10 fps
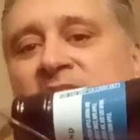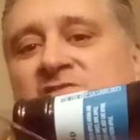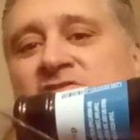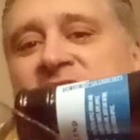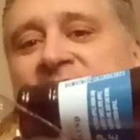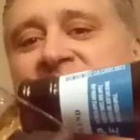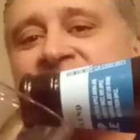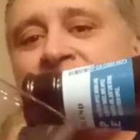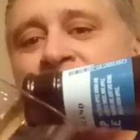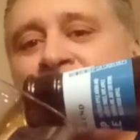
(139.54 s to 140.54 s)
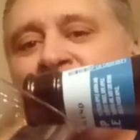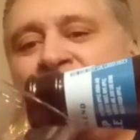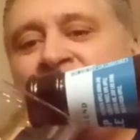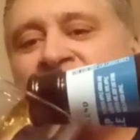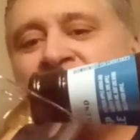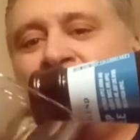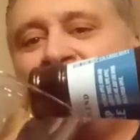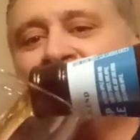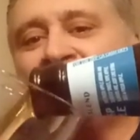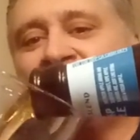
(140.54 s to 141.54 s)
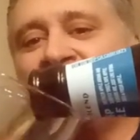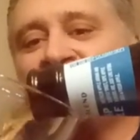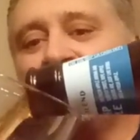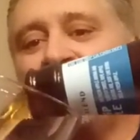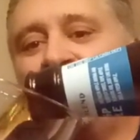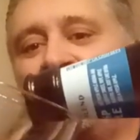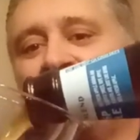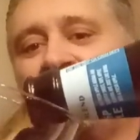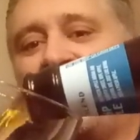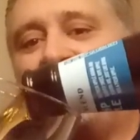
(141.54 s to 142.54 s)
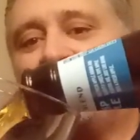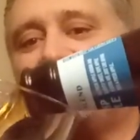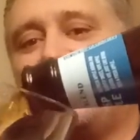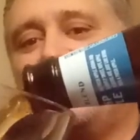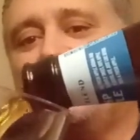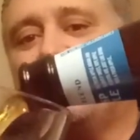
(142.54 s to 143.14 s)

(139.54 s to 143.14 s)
So it's got the same ABV as a beer, as a sessionable beer, 5%.